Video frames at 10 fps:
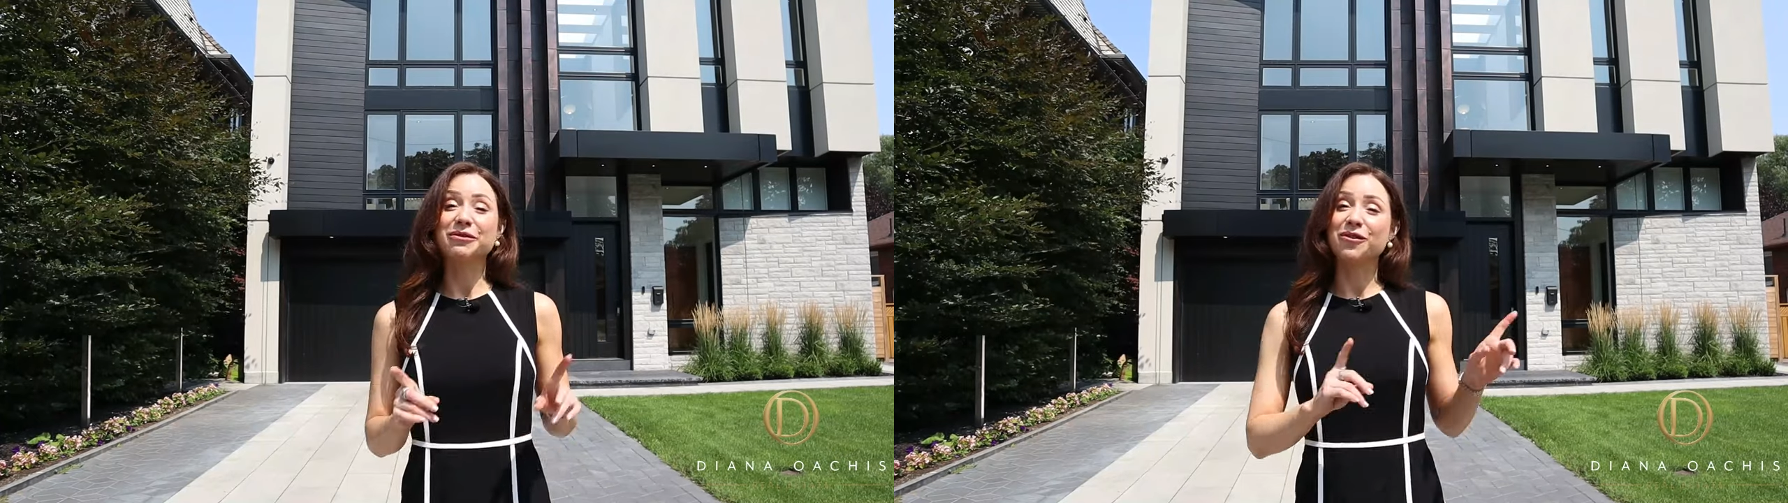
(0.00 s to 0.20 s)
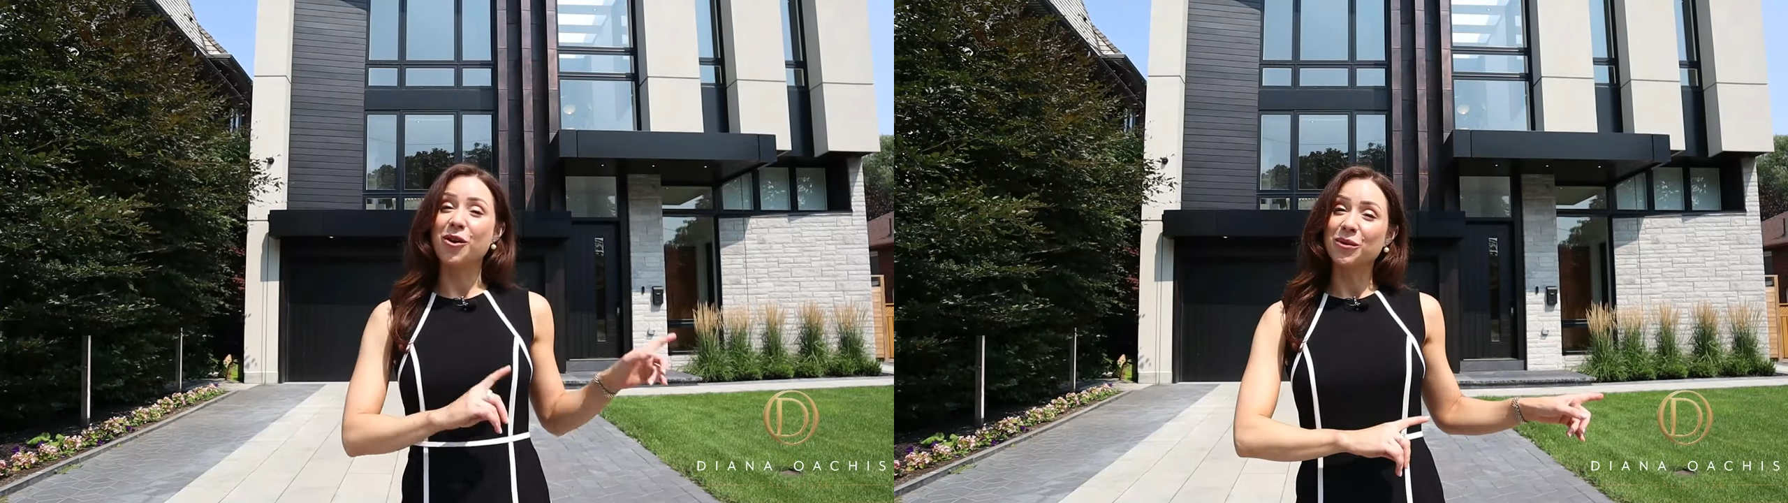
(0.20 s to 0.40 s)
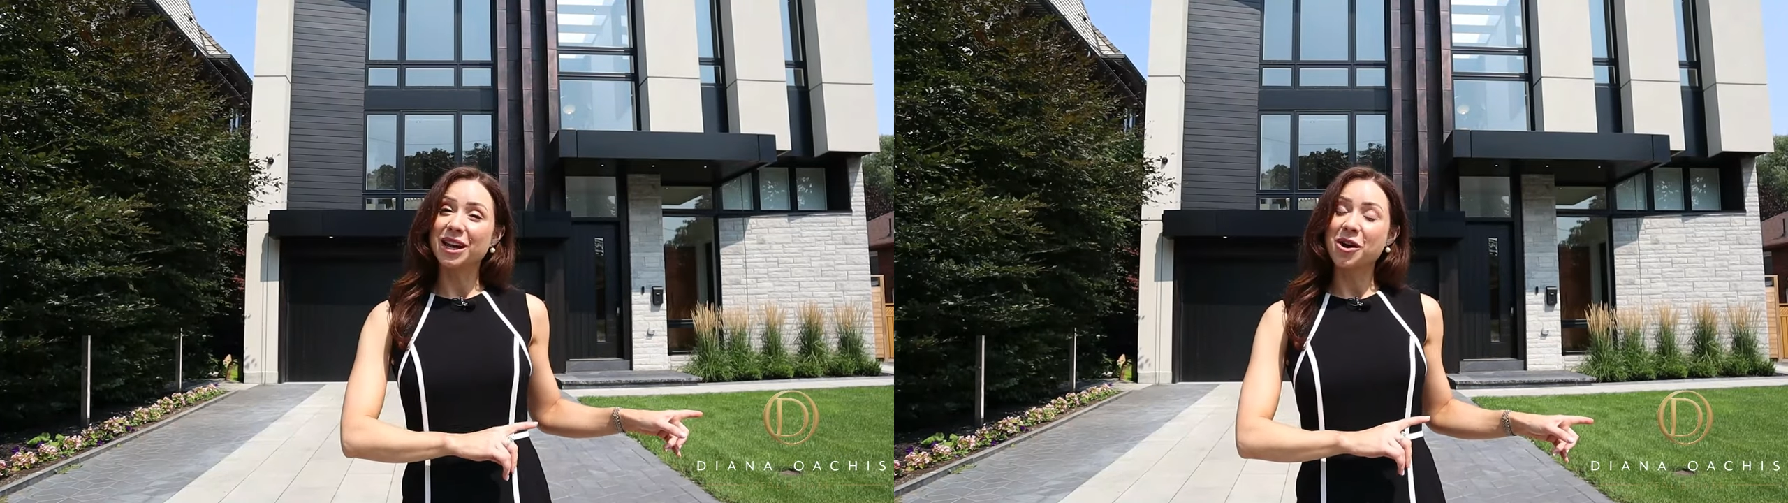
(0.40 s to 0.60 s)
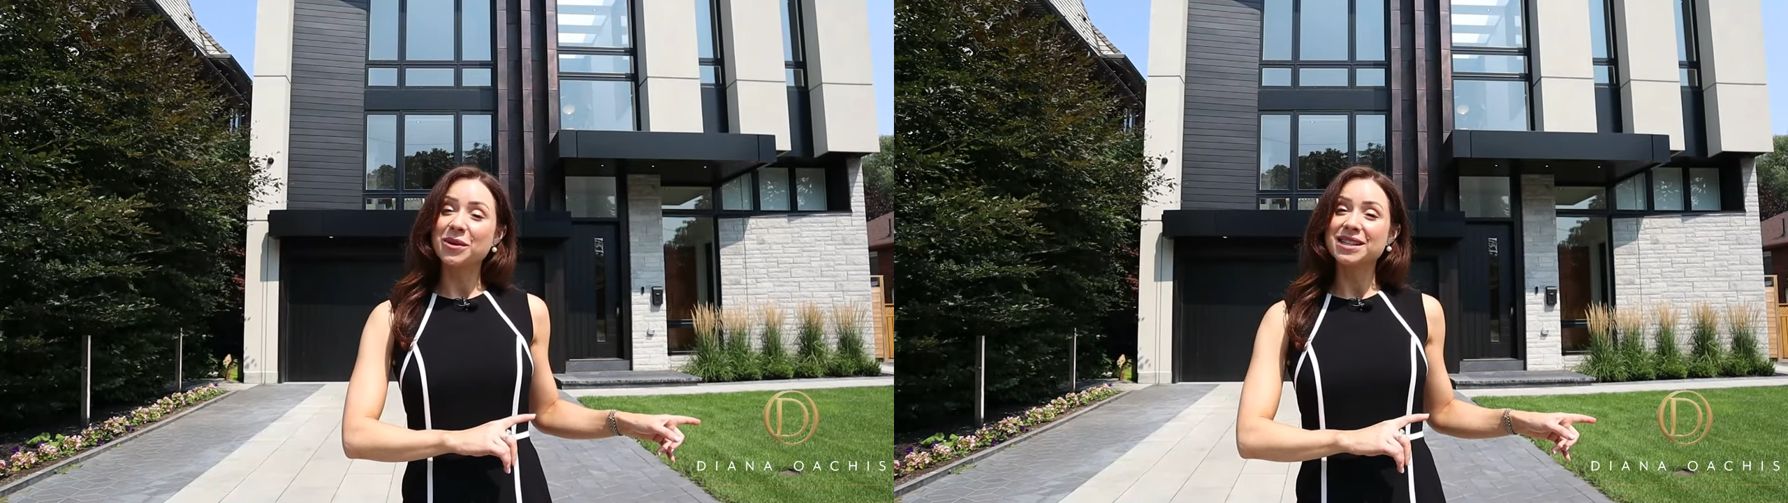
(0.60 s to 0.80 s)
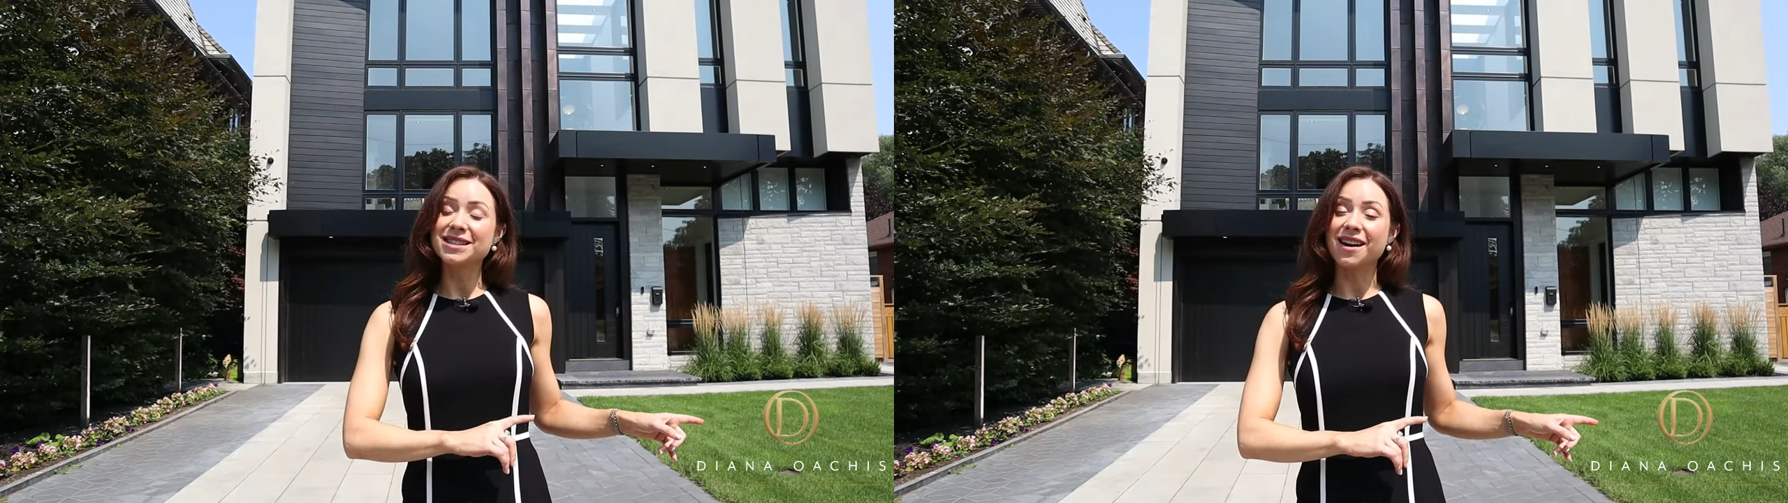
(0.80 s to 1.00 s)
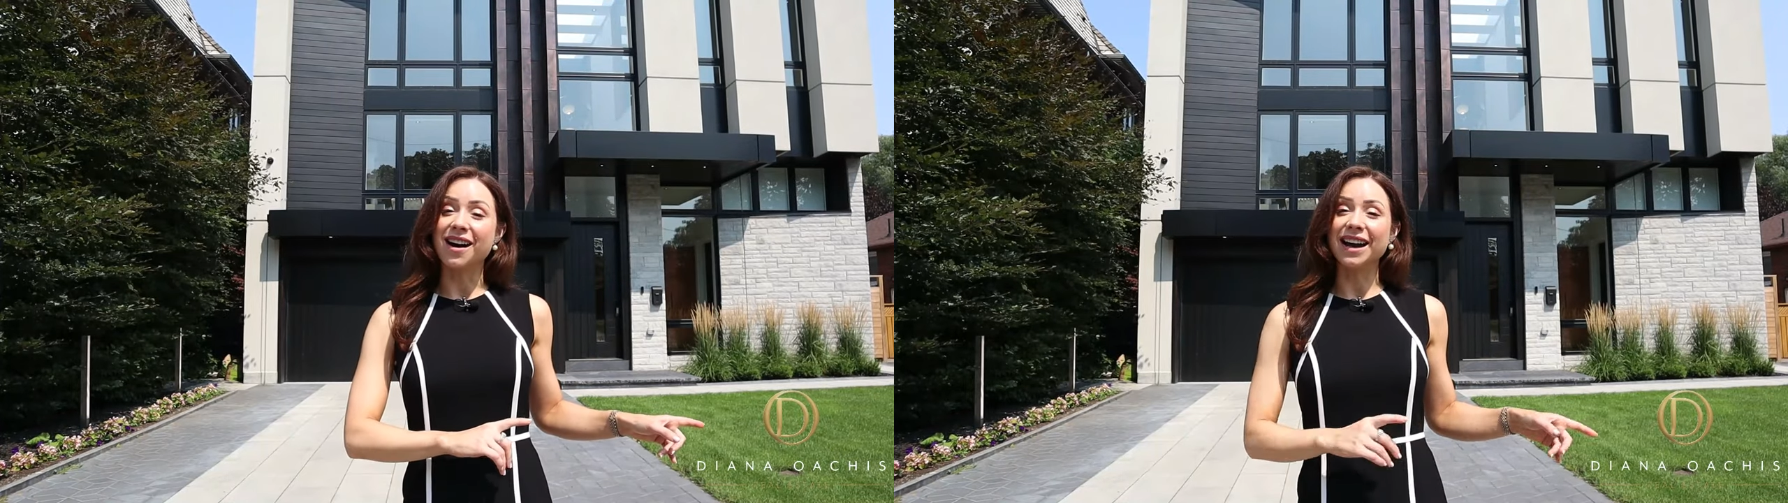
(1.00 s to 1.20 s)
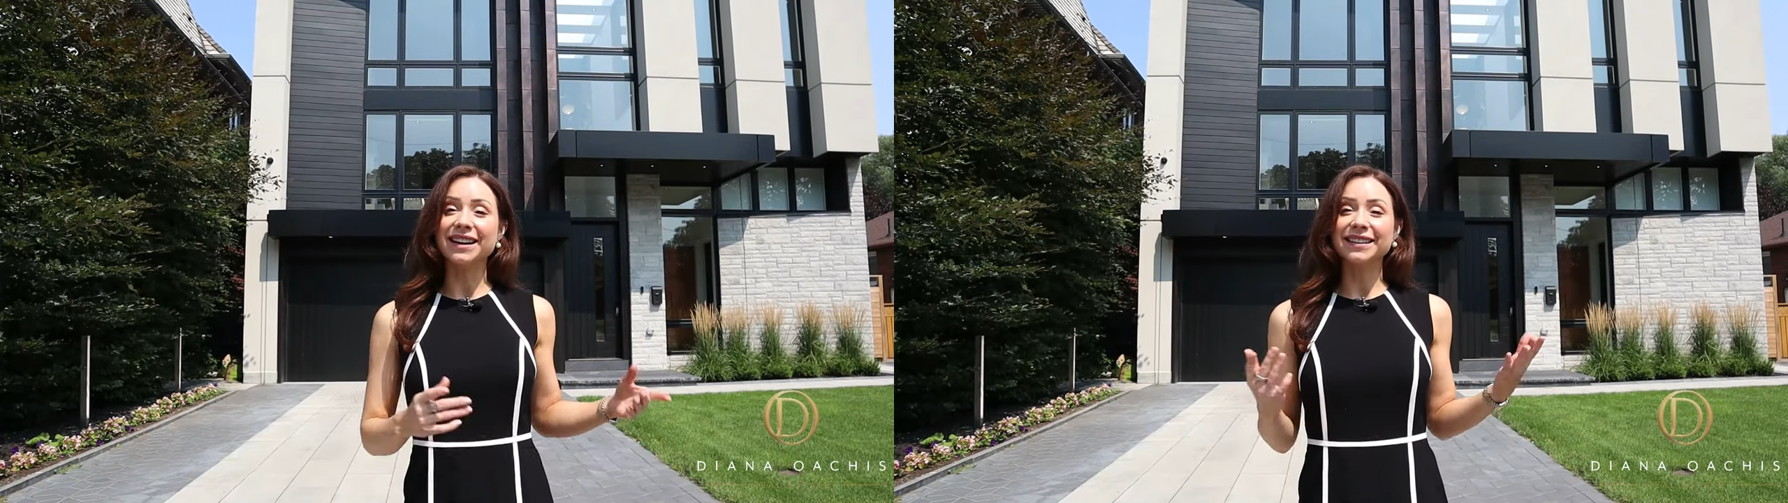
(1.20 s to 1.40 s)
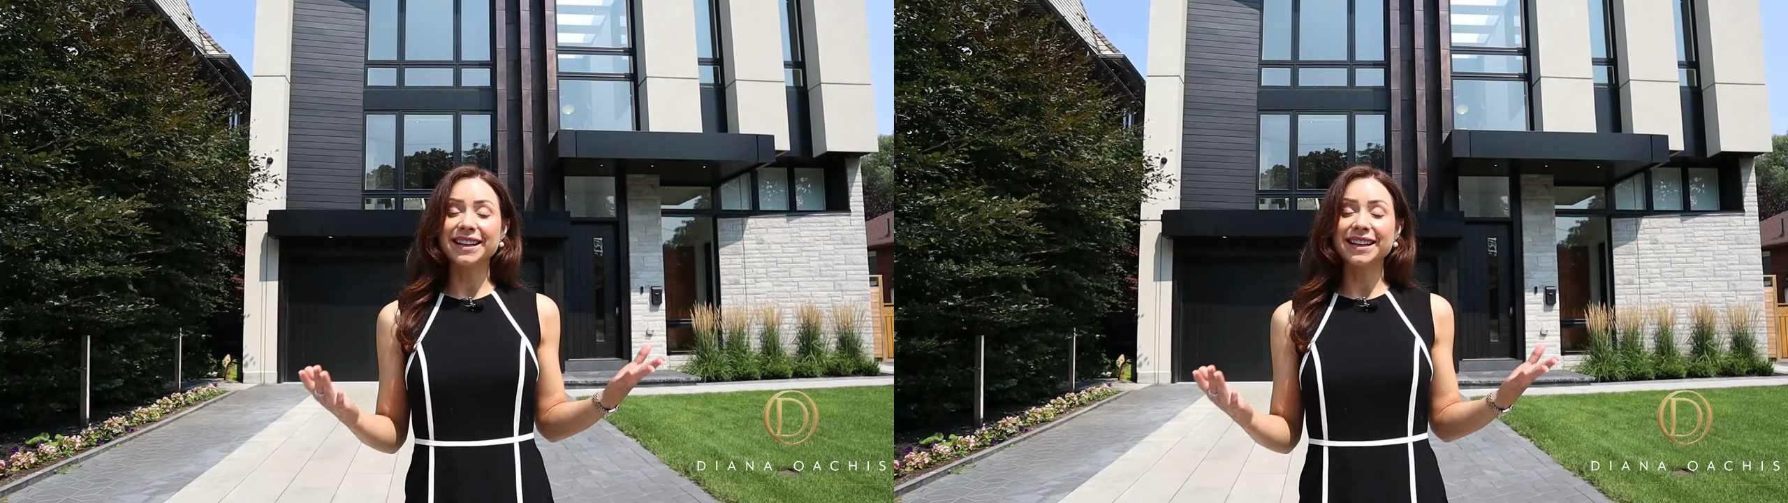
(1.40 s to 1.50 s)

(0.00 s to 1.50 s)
before we go inside,